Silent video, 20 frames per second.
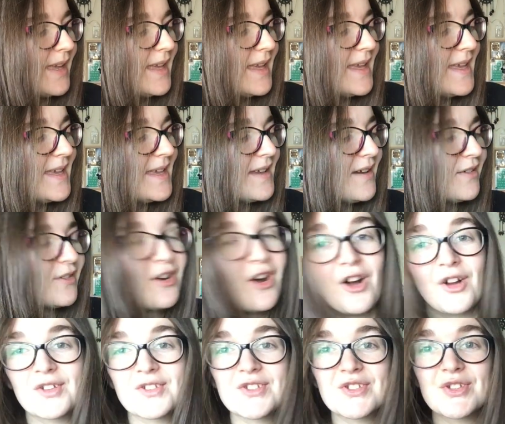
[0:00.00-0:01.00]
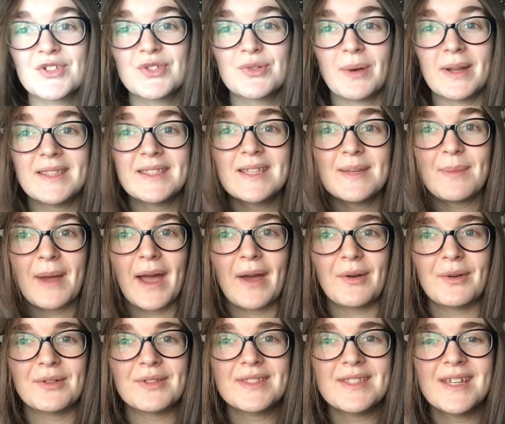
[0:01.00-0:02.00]
He cost twenty
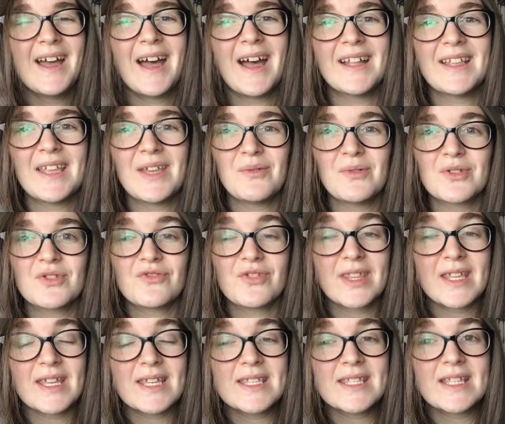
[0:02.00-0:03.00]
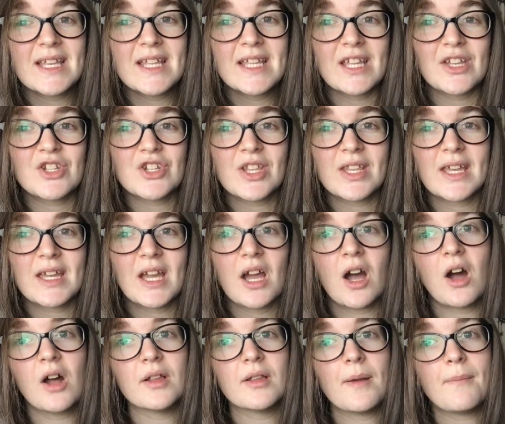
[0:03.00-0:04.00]
pounds and he was released initially
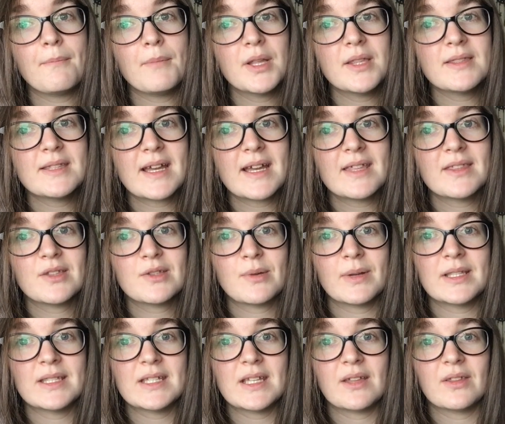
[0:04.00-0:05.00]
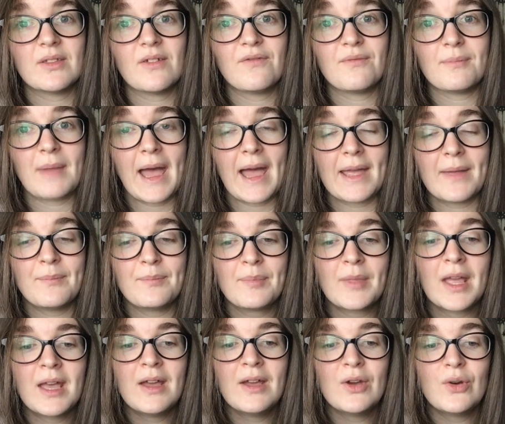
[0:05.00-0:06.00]
on Monday the twentieth of May,
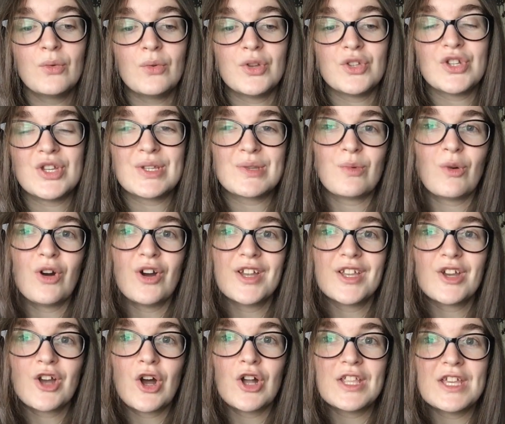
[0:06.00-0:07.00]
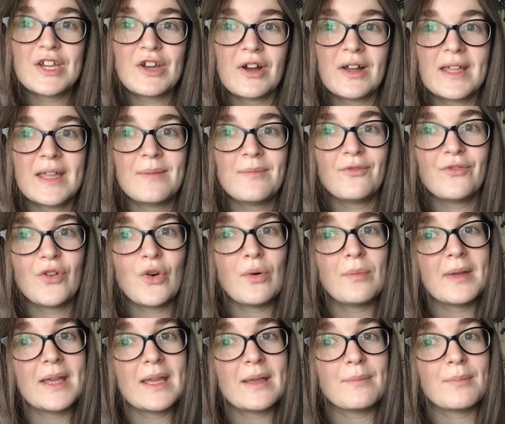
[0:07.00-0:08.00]
which is why Connie got him for
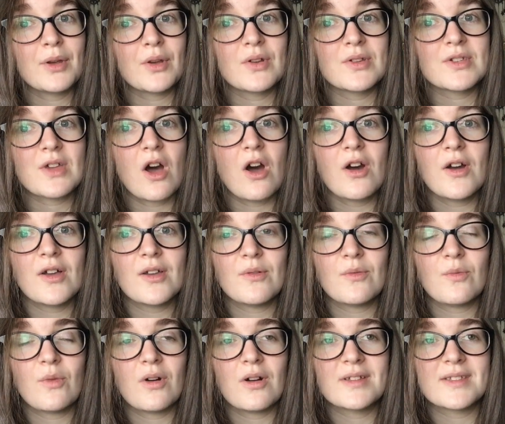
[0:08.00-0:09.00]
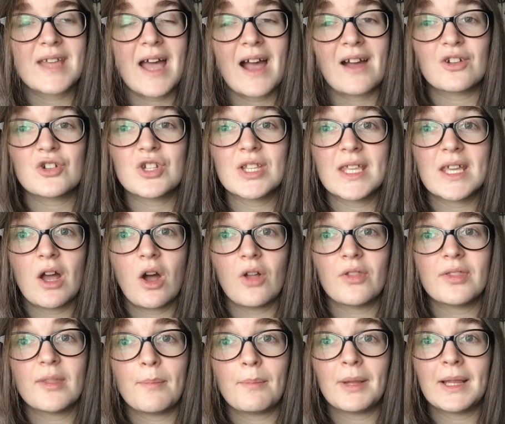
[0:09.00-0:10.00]
me, because I was actually
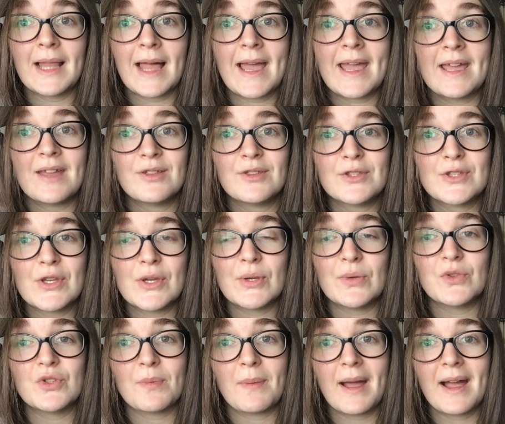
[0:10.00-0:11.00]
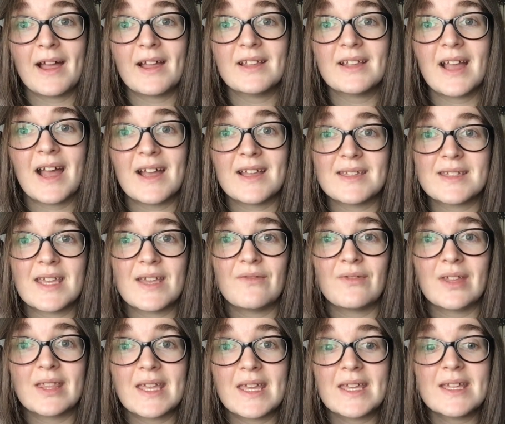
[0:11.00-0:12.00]
on the plane to Japan as he
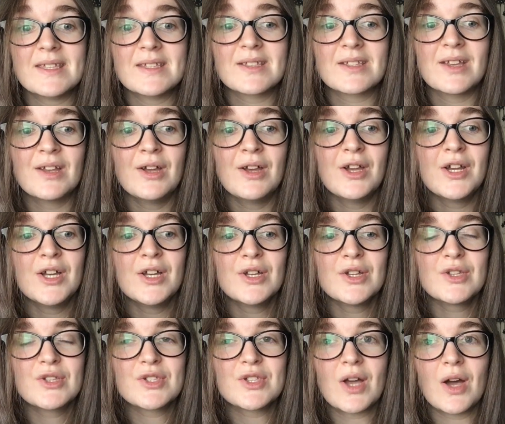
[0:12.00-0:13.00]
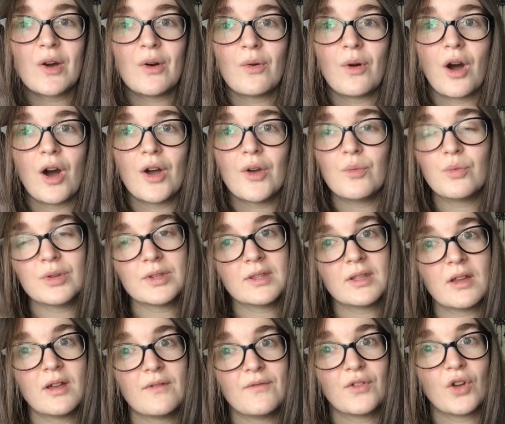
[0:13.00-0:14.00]
released, so I
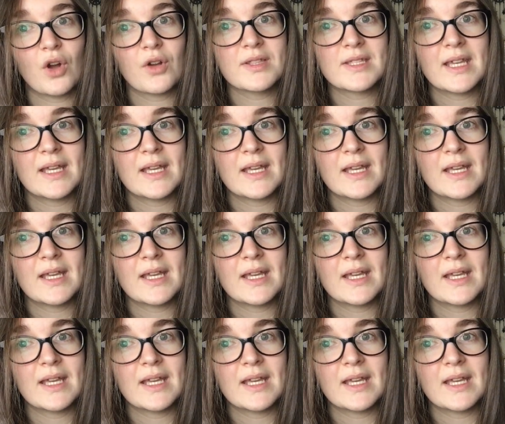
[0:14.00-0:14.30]
wouldn't have got